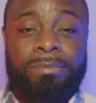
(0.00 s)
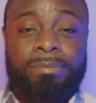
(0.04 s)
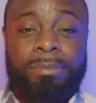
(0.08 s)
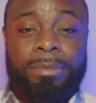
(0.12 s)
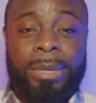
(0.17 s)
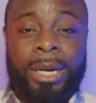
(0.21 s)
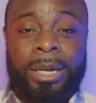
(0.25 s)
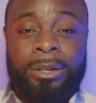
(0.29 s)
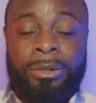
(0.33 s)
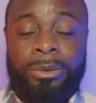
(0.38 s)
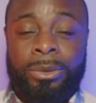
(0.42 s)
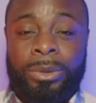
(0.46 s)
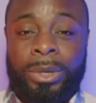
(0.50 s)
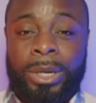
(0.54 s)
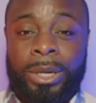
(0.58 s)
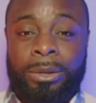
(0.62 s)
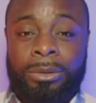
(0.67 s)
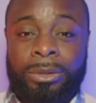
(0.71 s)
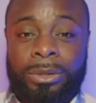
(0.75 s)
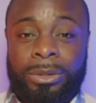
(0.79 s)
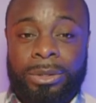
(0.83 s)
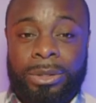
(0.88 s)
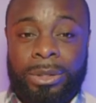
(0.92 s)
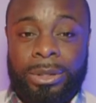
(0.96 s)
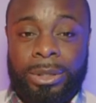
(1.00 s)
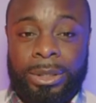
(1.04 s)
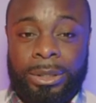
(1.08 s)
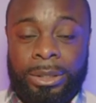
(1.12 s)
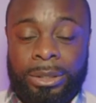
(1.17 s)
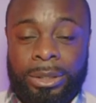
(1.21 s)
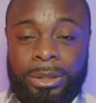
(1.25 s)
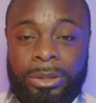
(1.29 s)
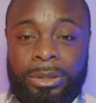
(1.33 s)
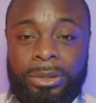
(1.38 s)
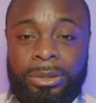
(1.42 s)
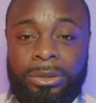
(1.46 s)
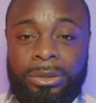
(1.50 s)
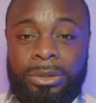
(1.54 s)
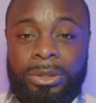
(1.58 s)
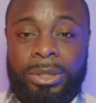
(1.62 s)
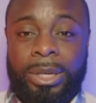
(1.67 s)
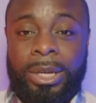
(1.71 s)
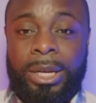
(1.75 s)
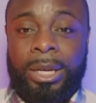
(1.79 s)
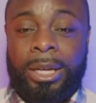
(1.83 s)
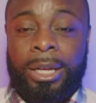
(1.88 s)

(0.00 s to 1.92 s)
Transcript: Medical House, Lindo's,